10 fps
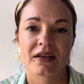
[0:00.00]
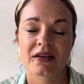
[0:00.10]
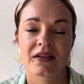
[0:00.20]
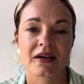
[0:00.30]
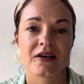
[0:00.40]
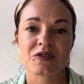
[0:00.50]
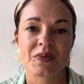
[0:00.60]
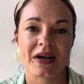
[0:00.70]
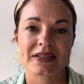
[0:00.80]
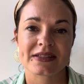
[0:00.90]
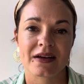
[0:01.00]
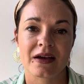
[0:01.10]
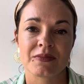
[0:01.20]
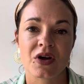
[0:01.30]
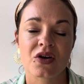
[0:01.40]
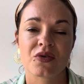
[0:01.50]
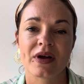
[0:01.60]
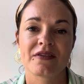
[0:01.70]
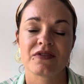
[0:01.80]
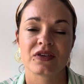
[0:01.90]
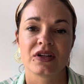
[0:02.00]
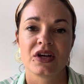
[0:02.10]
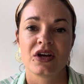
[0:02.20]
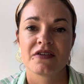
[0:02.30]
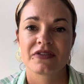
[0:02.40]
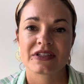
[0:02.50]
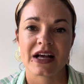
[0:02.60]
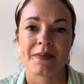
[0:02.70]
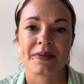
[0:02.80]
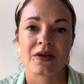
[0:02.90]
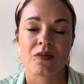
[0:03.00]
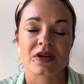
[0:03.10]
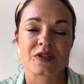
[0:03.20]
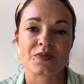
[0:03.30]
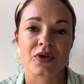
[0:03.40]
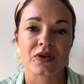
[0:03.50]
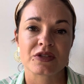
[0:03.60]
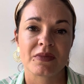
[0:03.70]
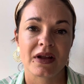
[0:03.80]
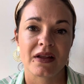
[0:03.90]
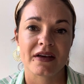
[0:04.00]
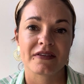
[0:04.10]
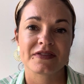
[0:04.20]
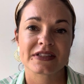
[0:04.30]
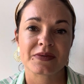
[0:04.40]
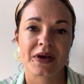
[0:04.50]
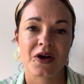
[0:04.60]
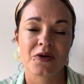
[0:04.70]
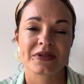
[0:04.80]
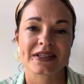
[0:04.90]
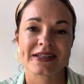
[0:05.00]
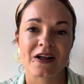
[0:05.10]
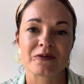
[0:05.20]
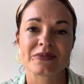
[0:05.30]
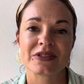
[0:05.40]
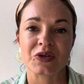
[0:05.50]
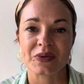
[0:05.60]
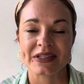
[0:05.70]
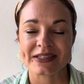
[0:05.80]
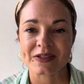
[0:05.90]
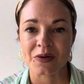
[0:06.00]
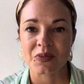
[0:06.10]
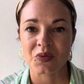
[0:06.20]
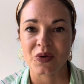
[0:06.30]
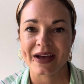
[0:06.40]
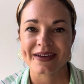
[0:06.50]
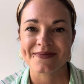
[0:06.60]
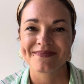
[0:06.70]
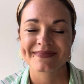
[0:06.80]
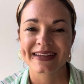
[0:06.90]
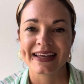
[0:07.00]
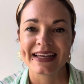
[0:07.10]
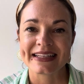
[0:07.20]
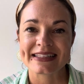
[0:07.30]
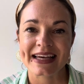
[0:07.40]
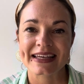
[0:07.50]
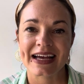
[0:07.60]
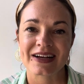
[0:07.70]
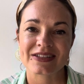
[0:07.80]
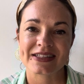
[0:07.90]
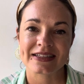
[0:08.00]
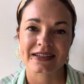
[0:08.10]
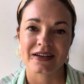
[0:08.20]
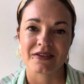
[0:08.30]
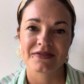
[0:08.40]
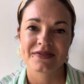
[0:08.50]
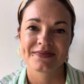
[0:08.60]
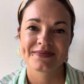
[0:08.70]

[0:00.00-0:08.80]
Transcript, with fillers: that goes past that I'm not grateful for tapping and what it's brought to my life. So I hope this helps you in some way. Take care, and sending love.